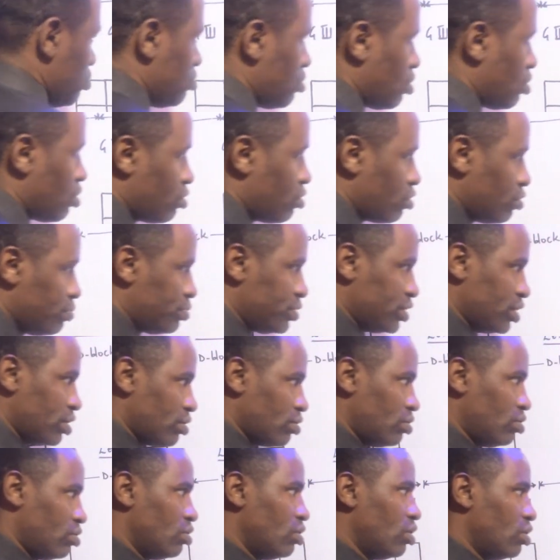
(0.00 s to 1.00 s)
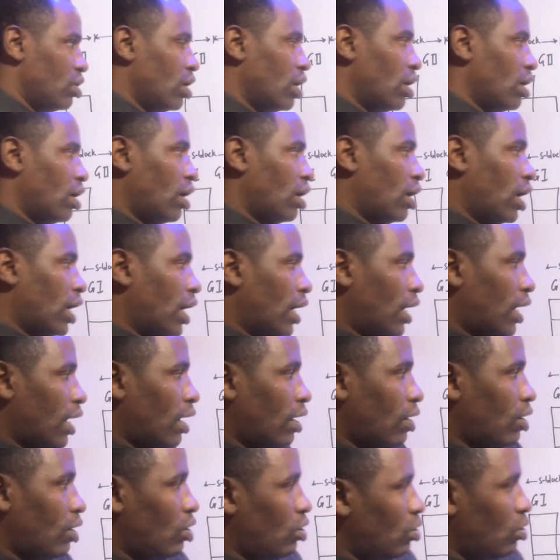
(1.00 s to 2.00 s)
Group 0,
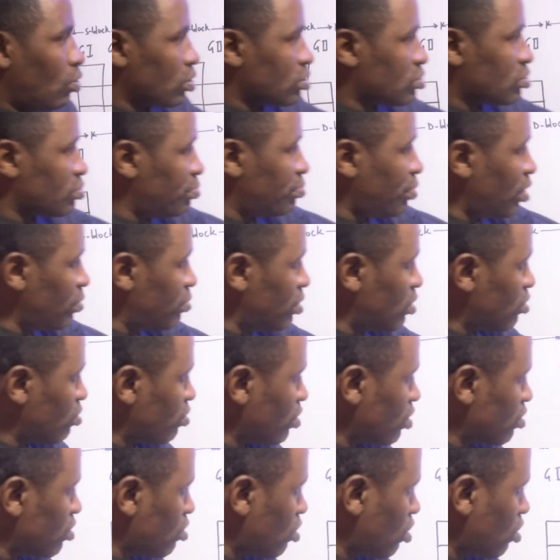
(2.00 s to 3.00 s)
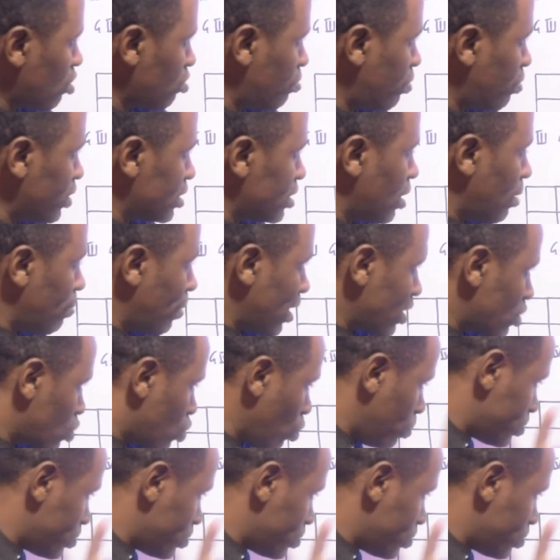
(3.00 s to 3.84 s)
or what maybe we would call group 8, but group